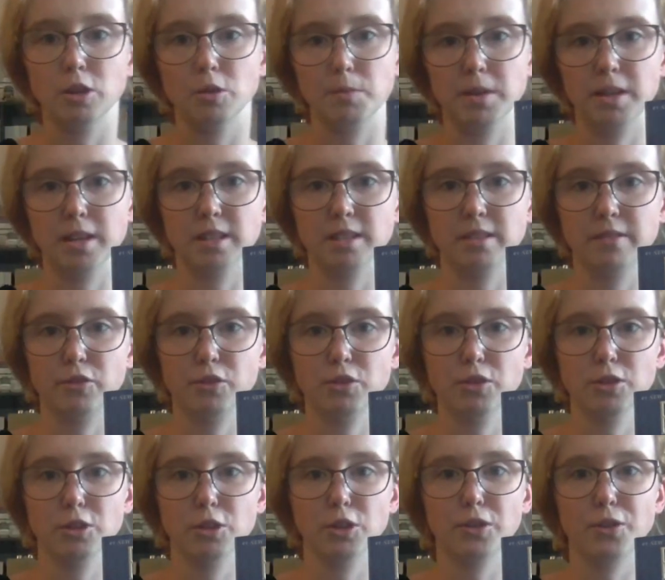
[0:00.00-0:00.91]
because if you
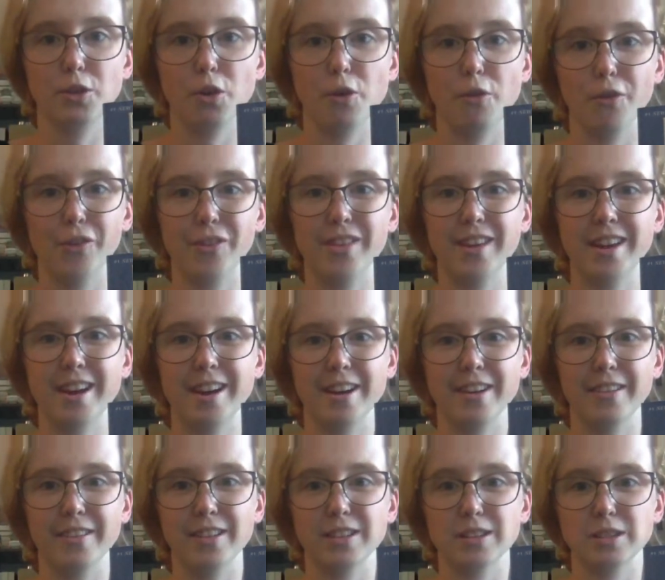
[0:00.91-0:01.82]
can look over
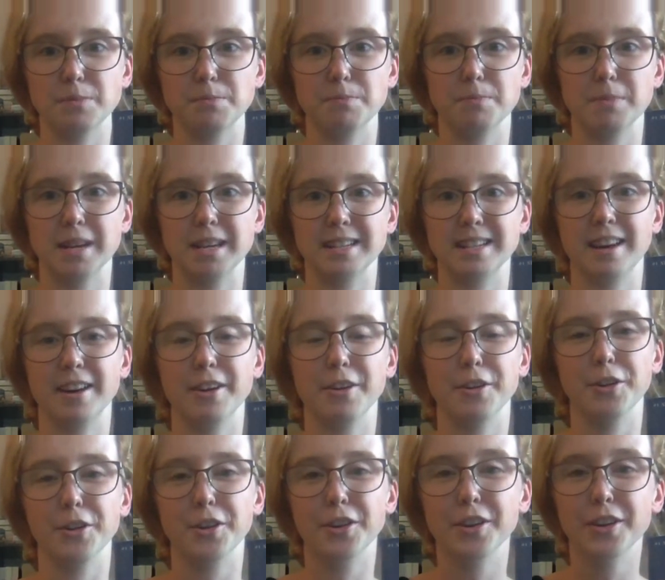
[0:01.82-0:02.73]
there, that's my
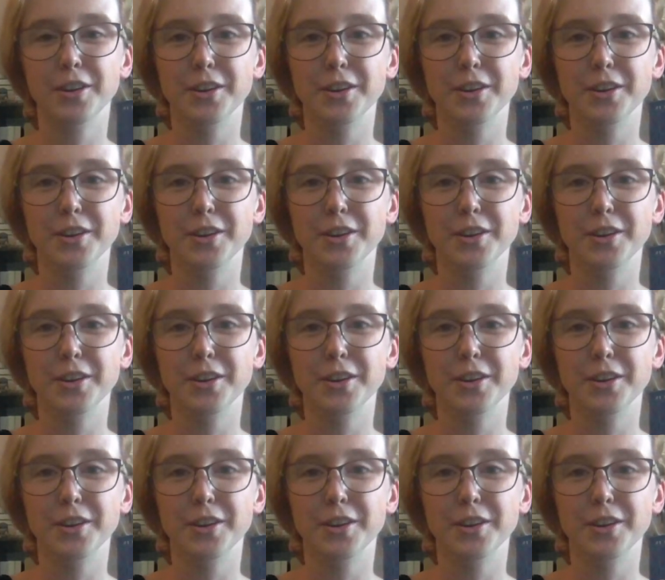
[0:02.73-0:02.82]
entire